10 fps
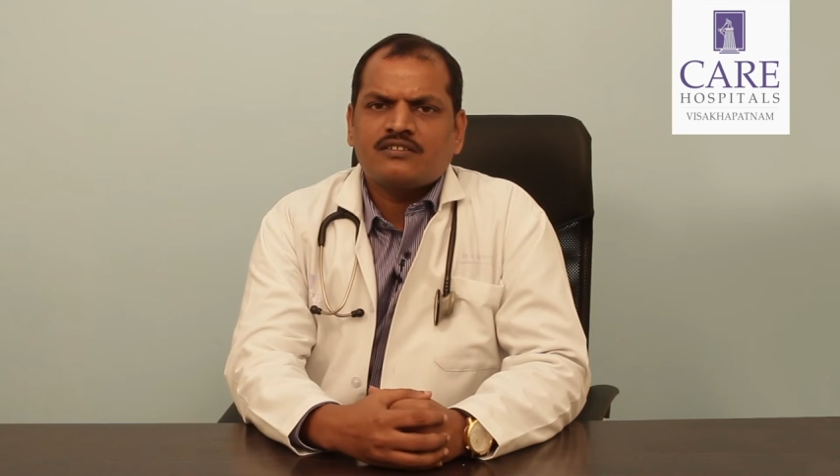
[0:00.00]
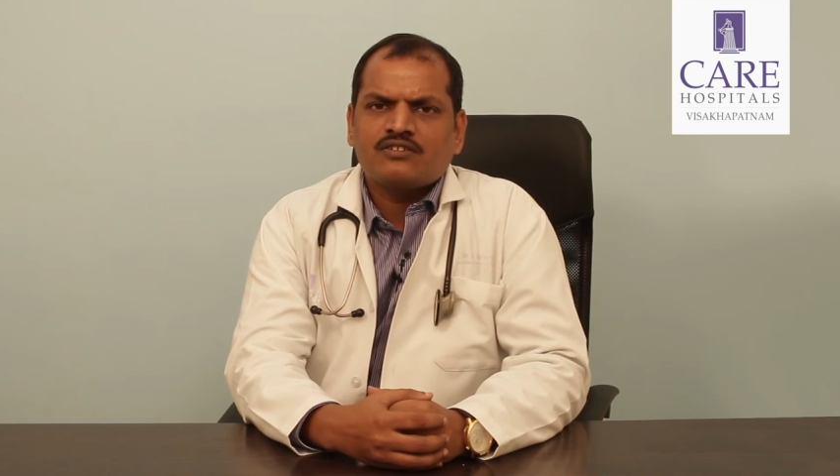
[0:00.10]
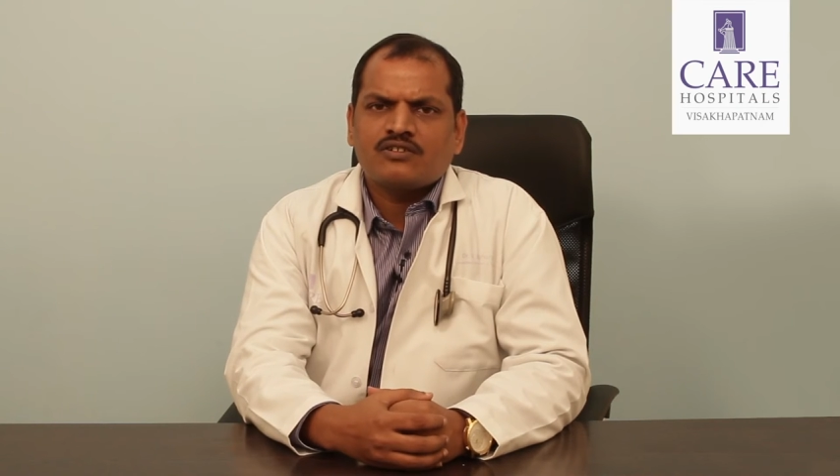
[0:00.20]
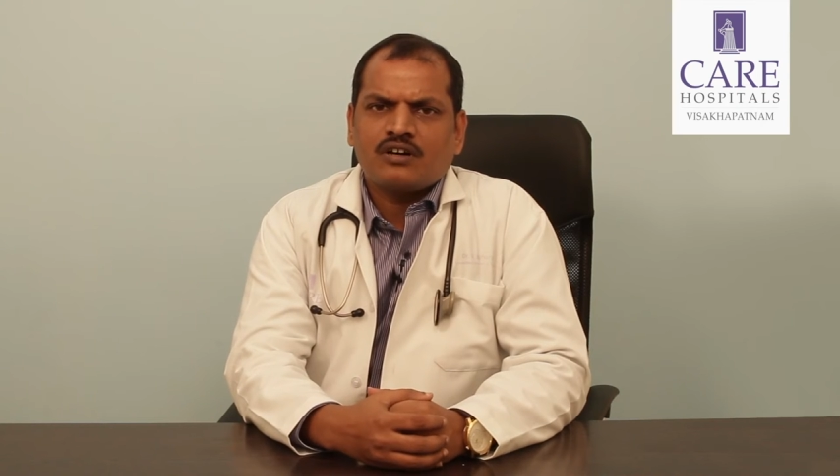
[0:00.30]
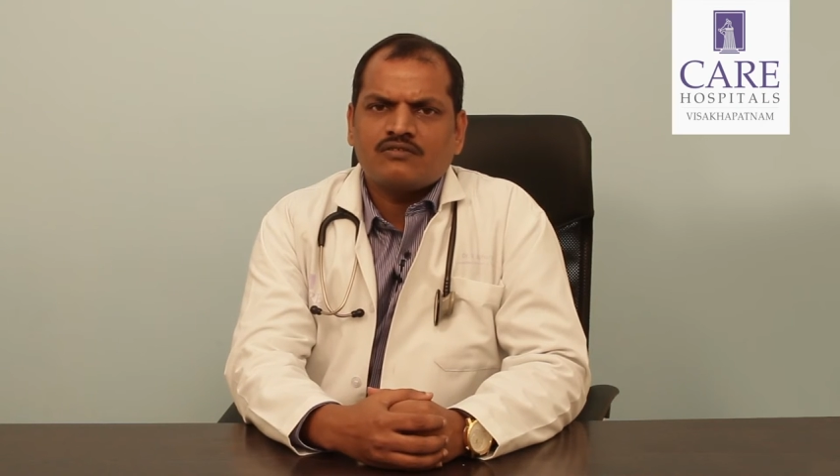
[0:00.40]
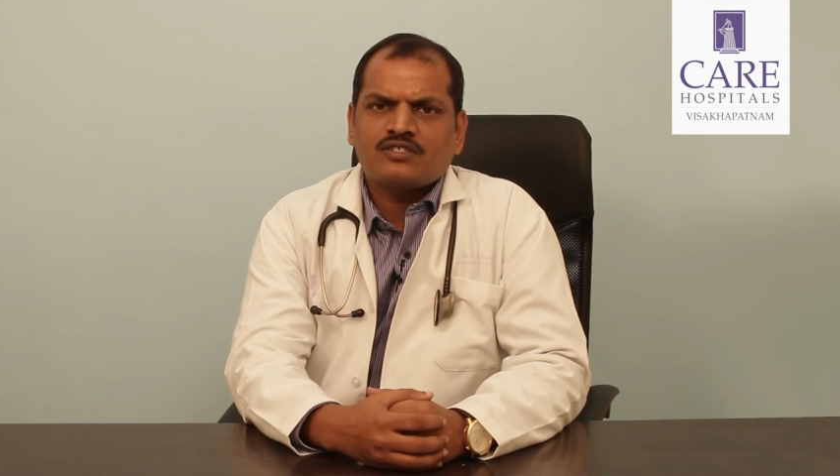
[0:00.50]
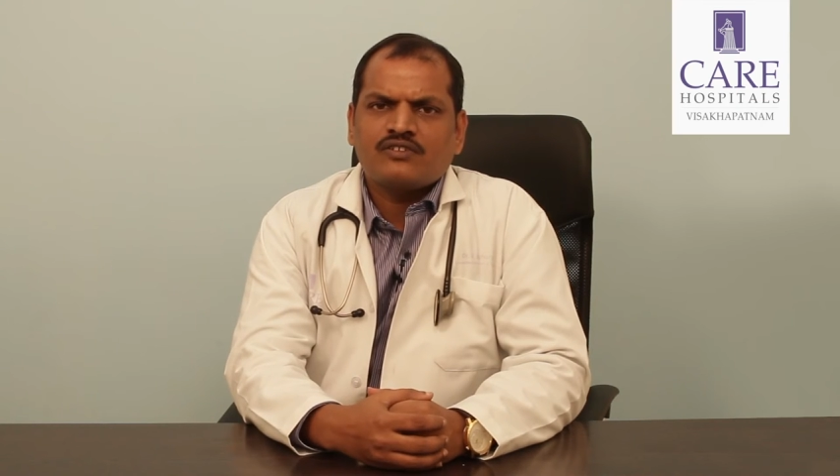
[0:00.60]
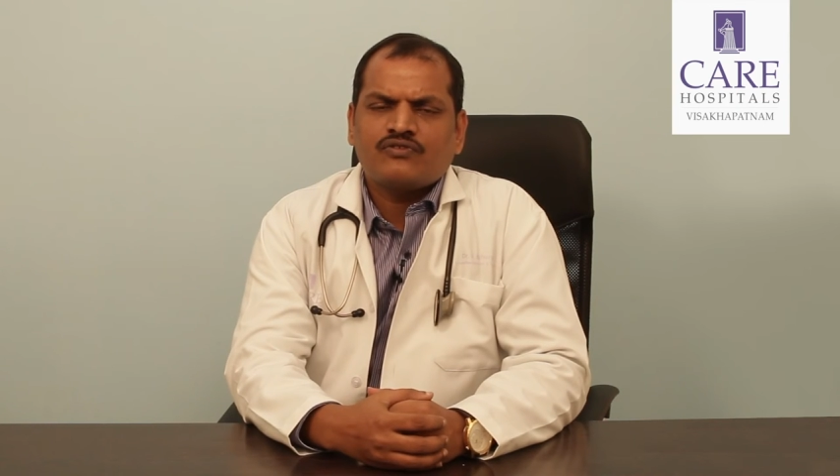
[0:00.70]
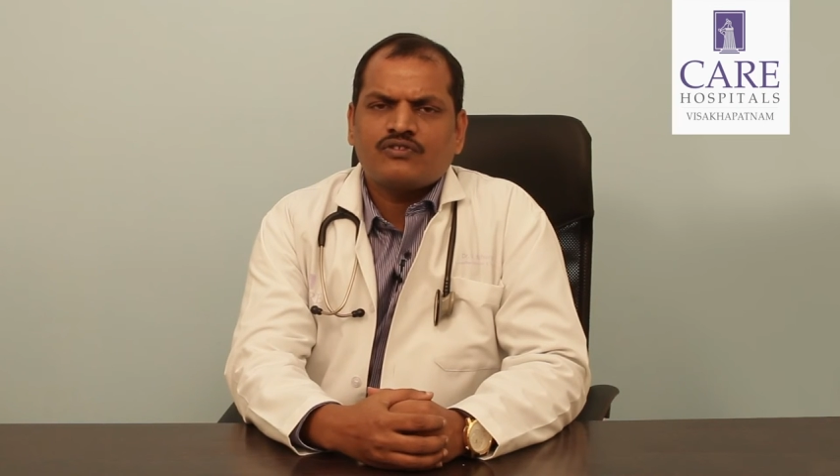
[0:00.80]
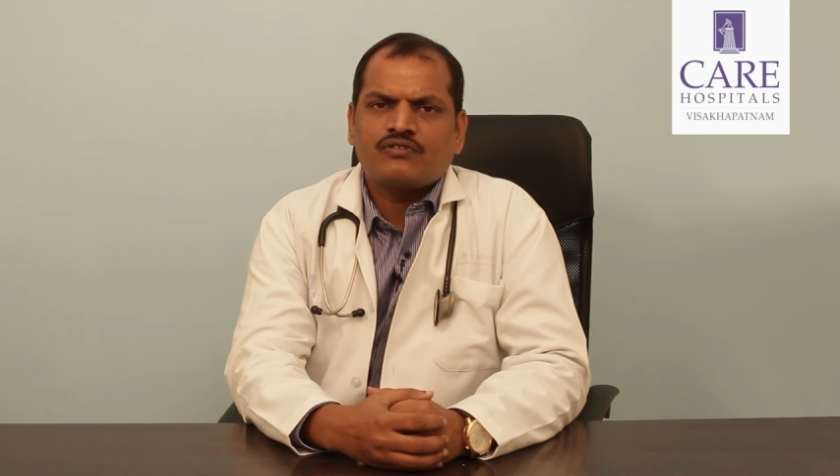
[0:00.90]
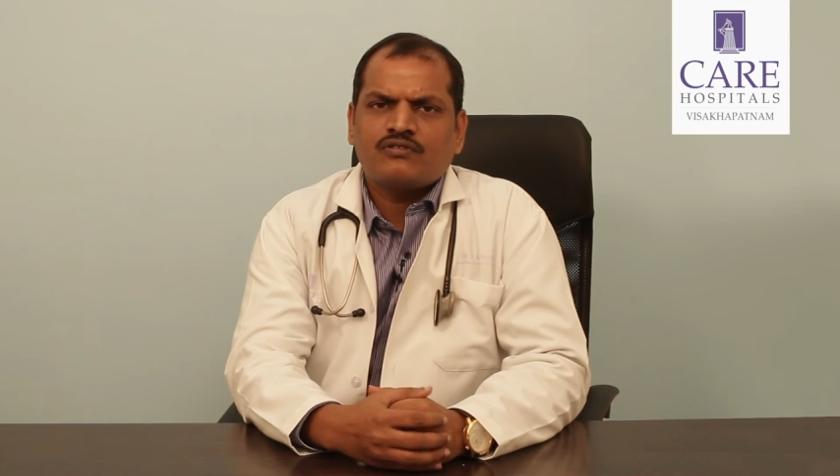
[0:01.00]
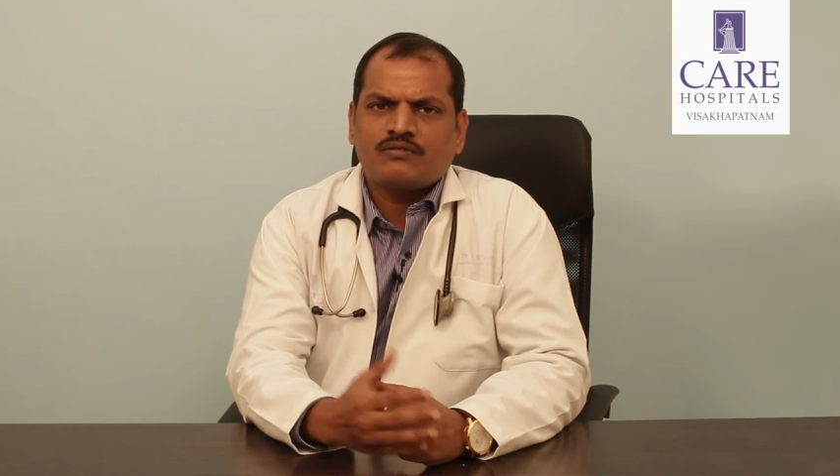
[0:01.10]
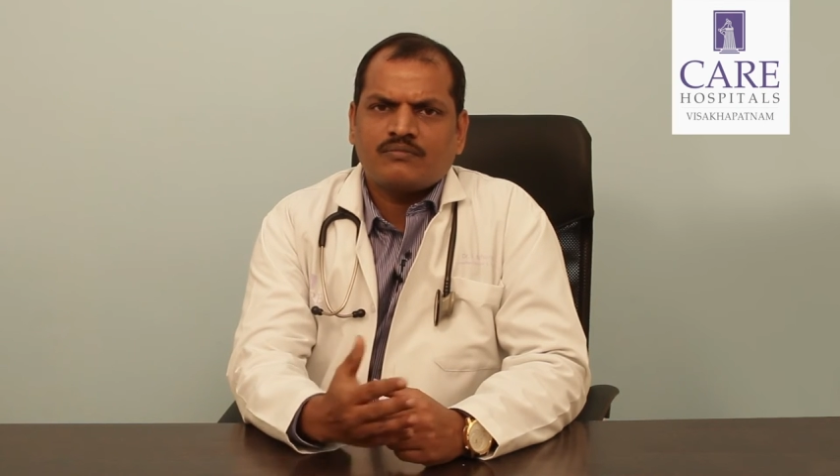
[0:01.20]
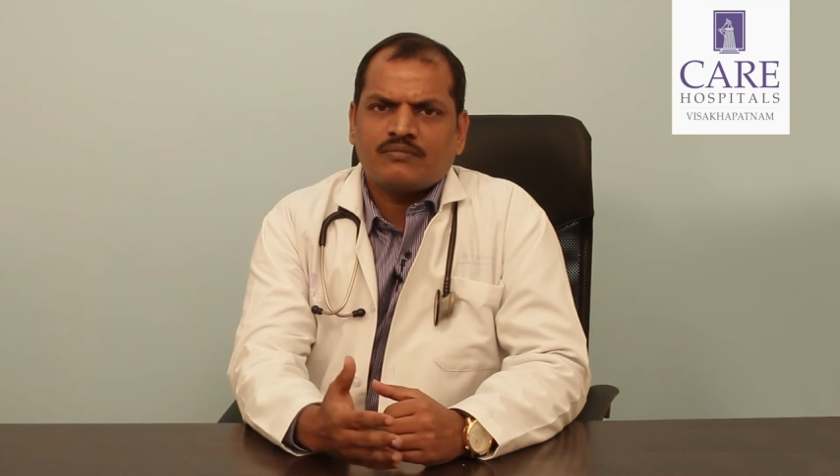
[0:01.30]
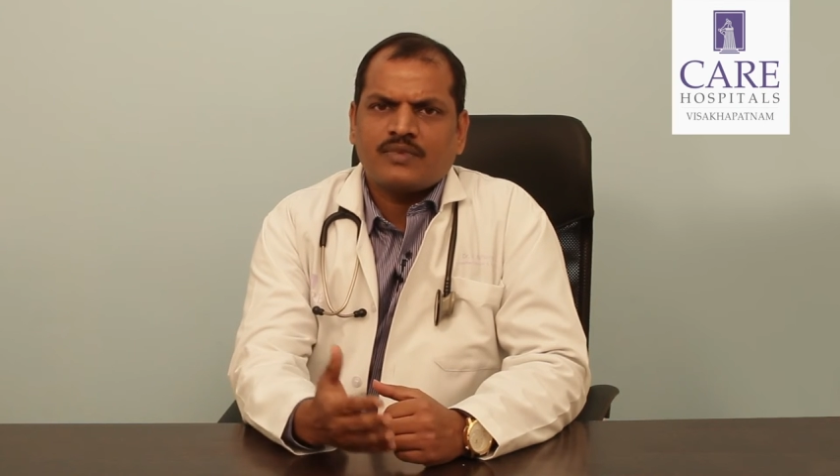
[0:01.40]
to counsel
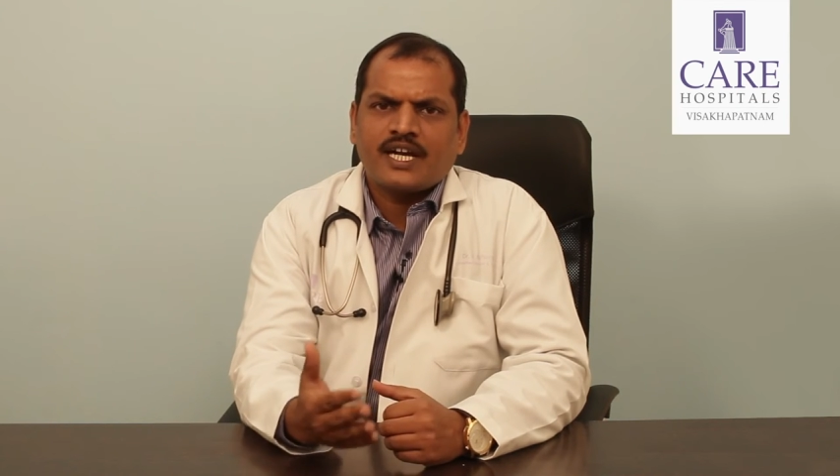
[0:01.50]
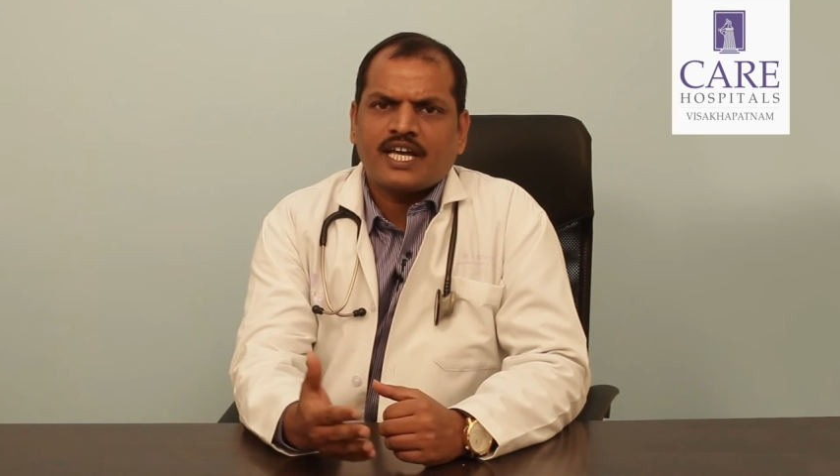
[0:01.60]
for my